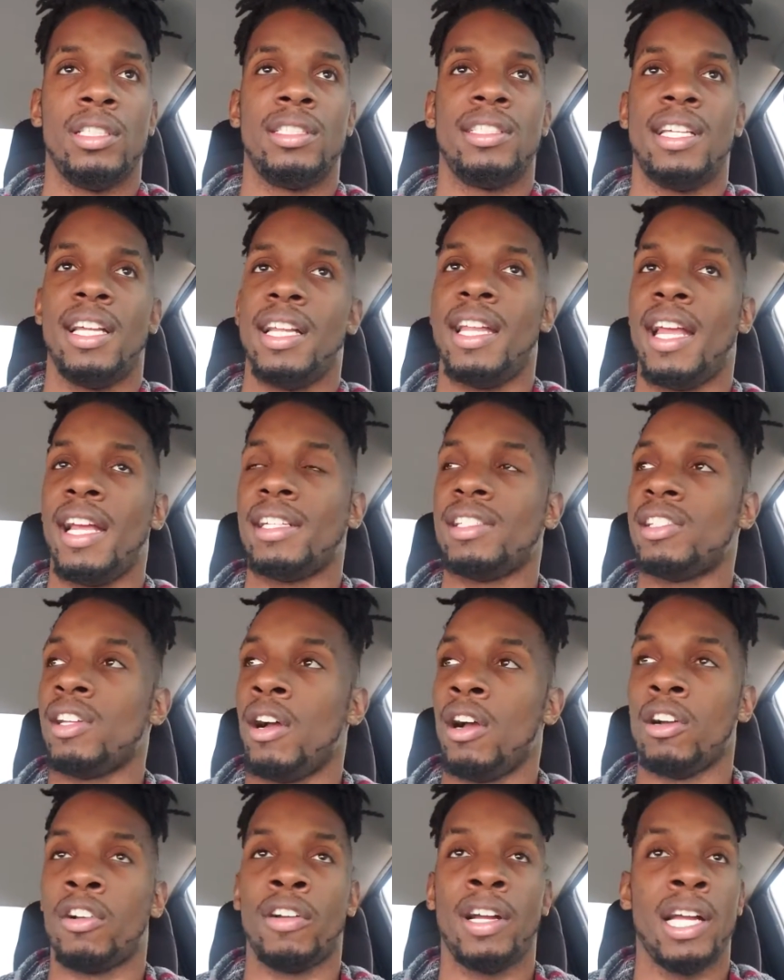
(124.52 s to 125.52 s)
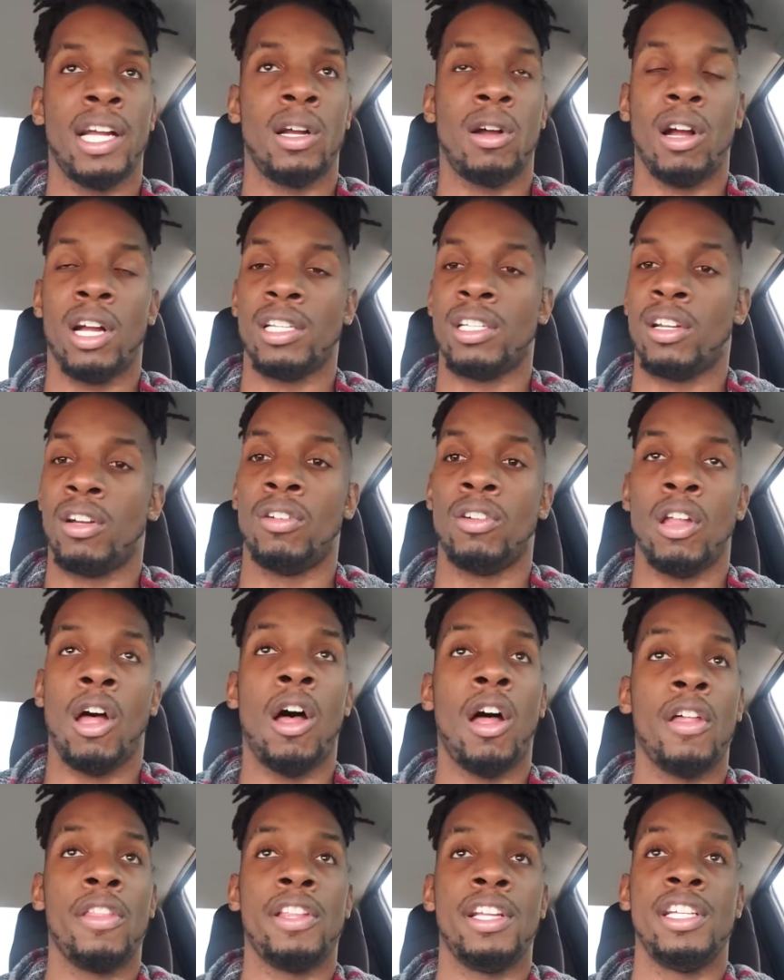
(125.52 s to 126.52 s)
10X Talk, Grant Cardone,
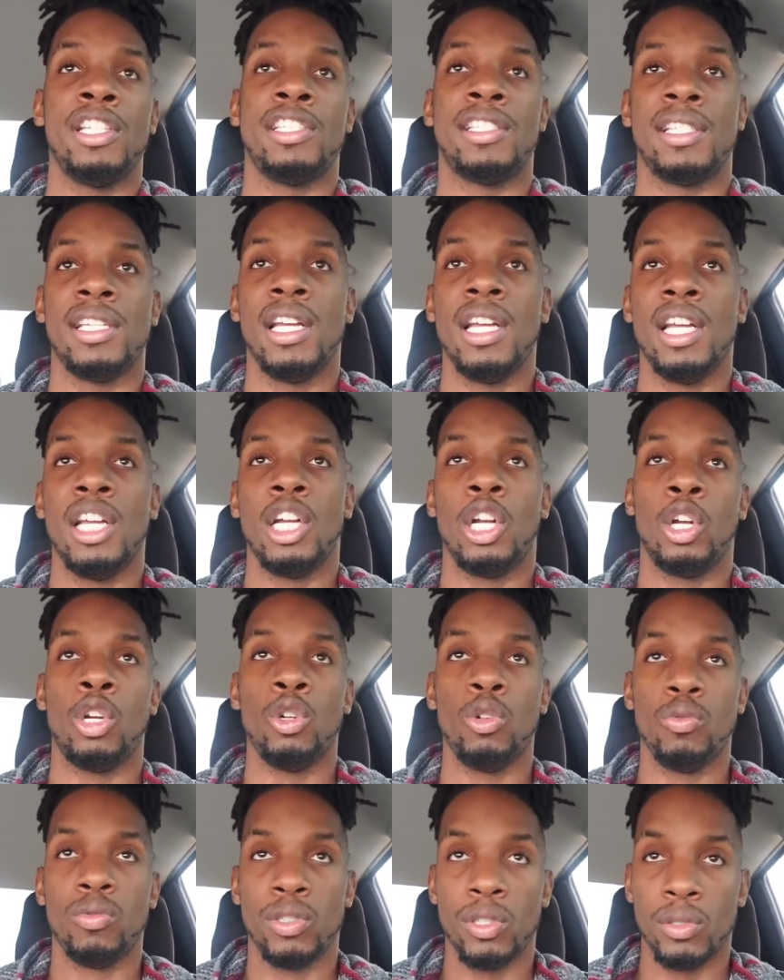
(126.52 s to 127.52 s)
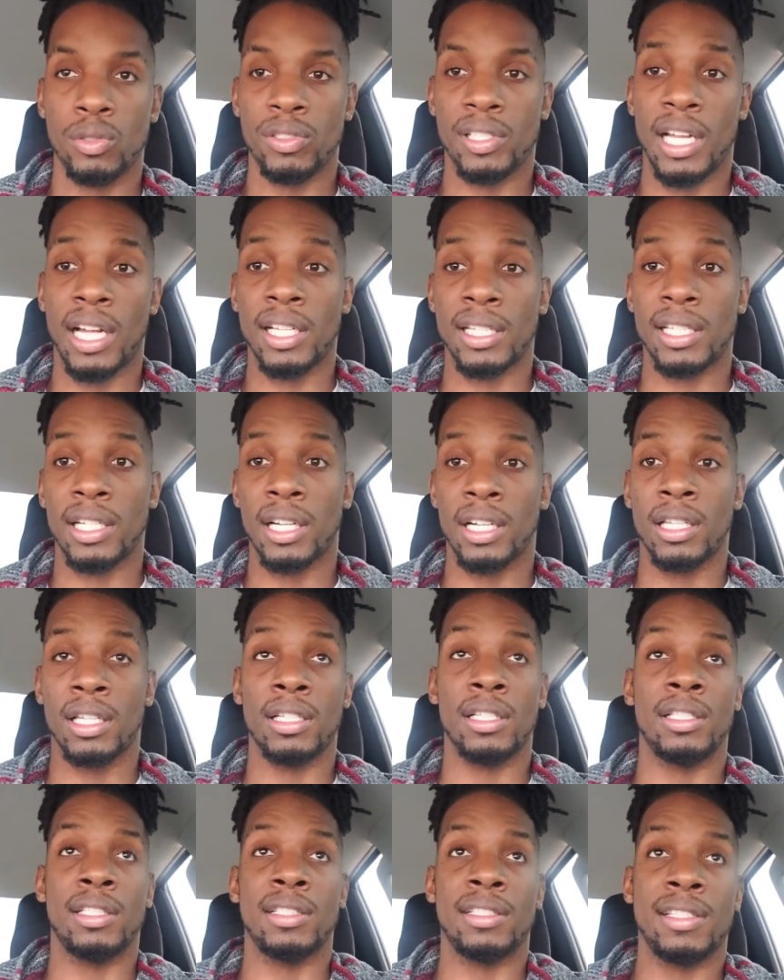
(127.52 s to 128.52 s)
all these gurus out there,
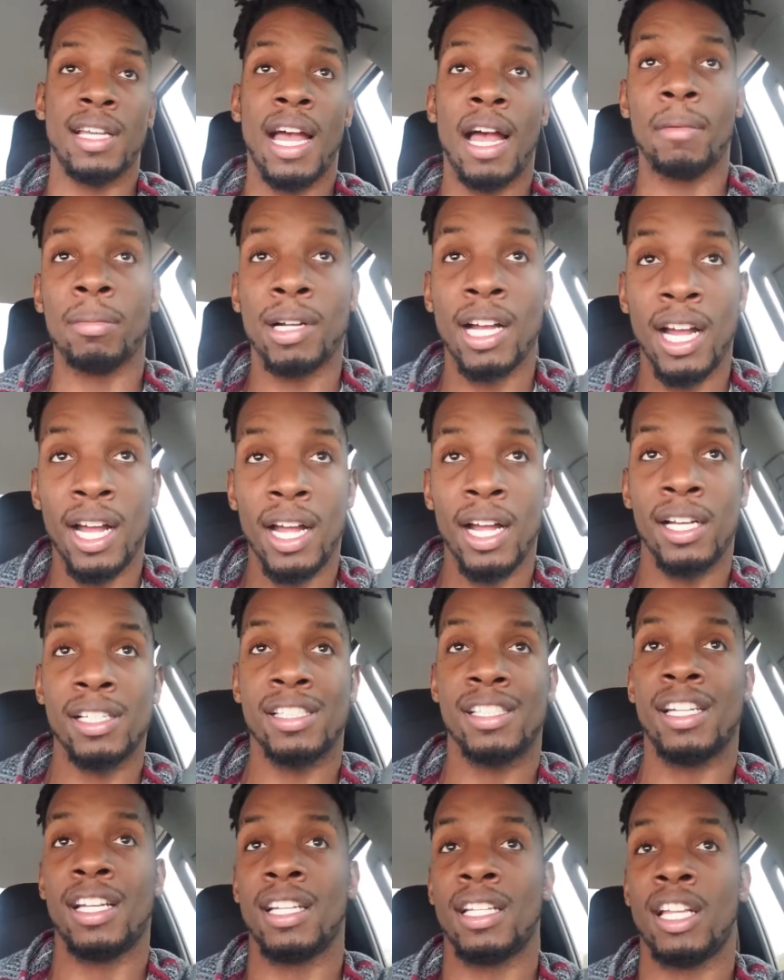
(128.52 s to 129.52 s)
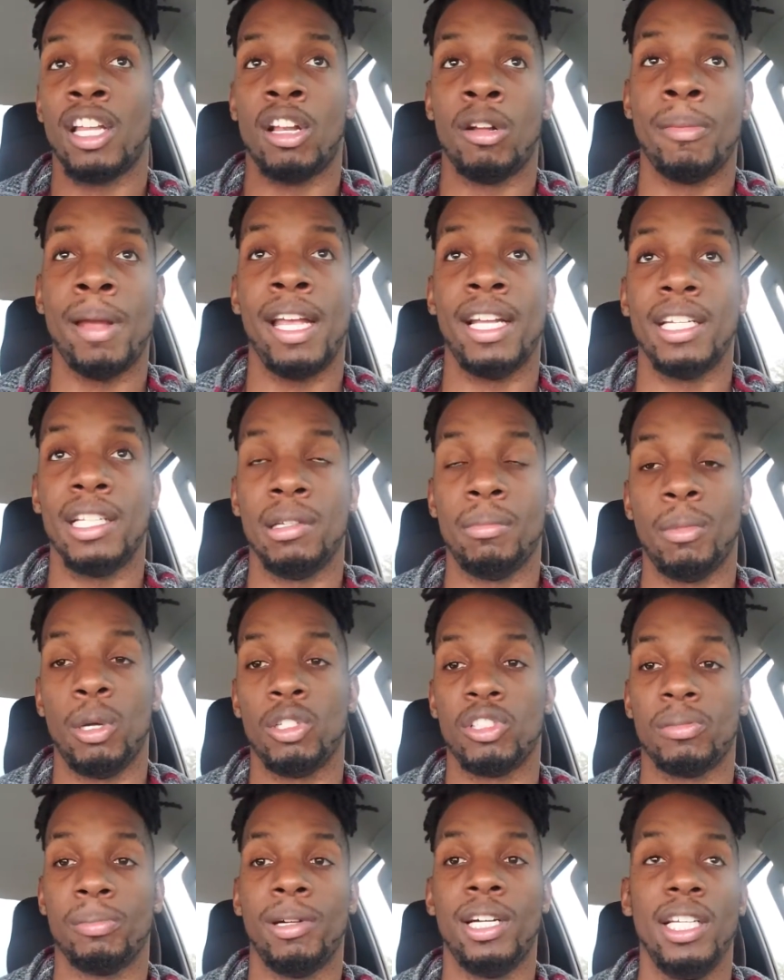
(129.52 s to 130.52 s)
the top guys that are making the
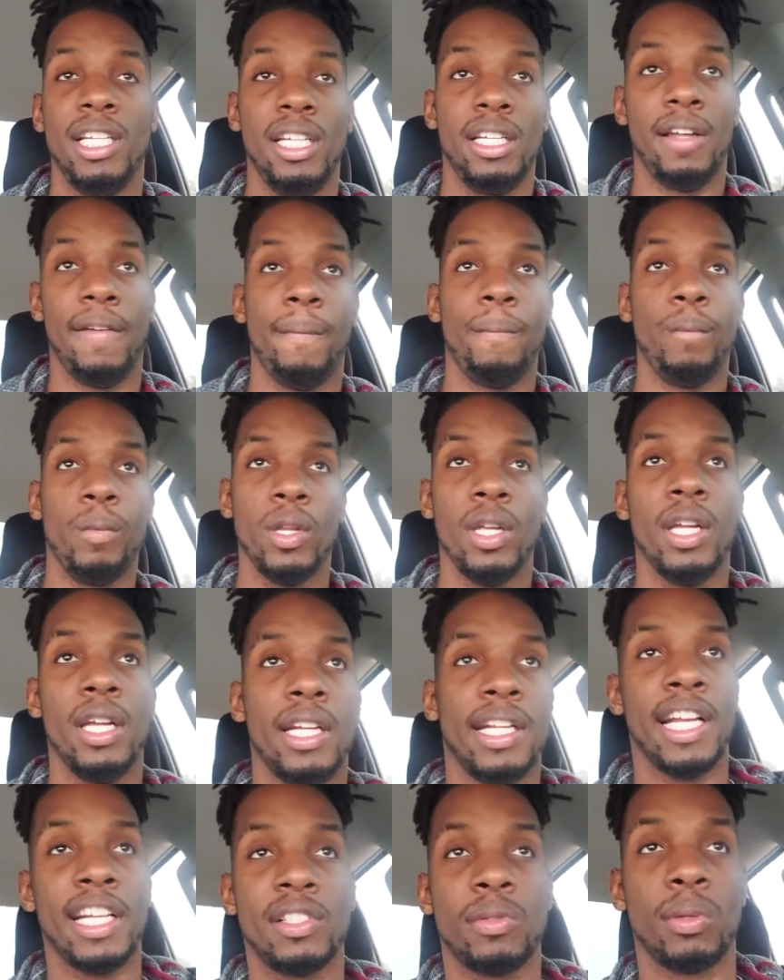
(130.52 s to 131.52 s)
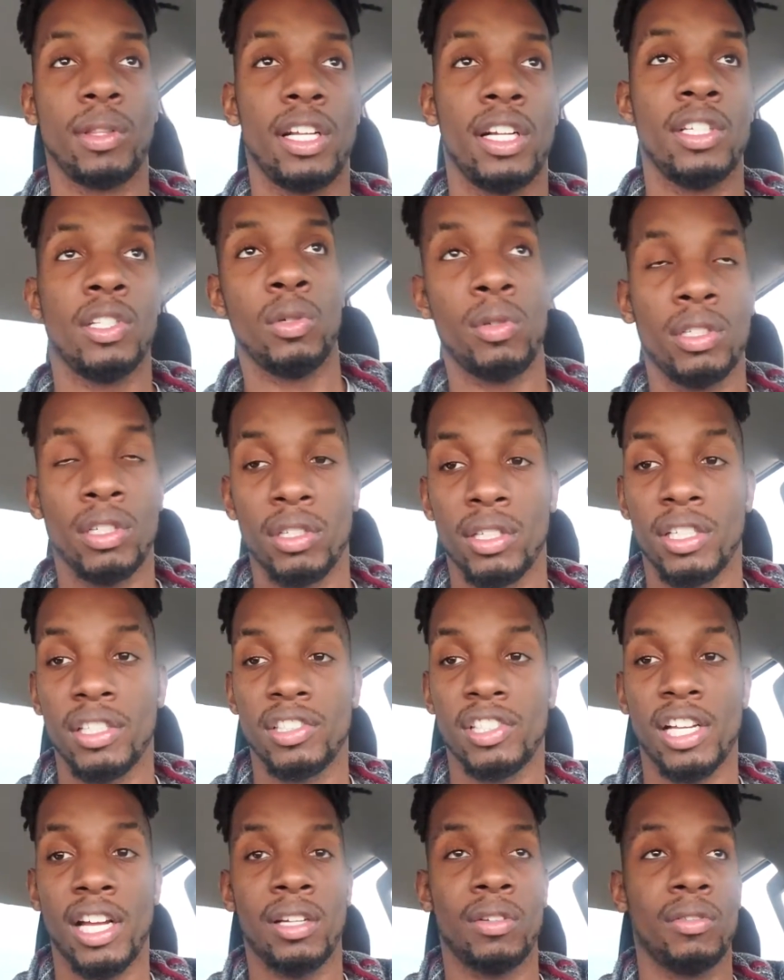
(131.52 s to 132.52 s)
most money, guess what they're doing on
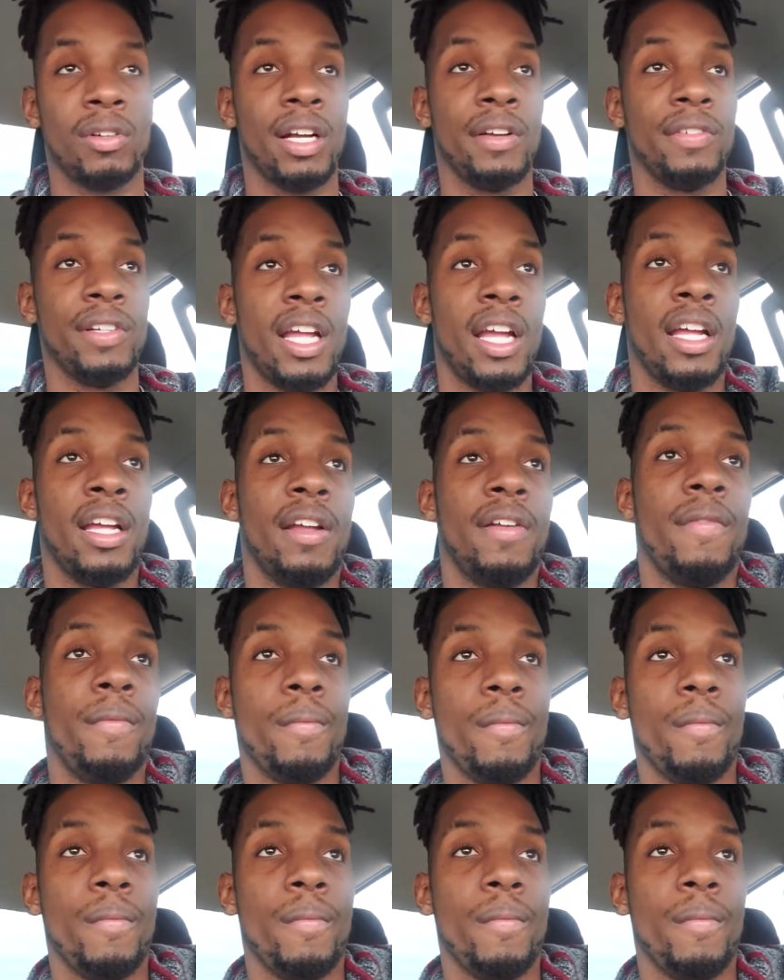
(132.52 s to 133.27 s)
their channel every day?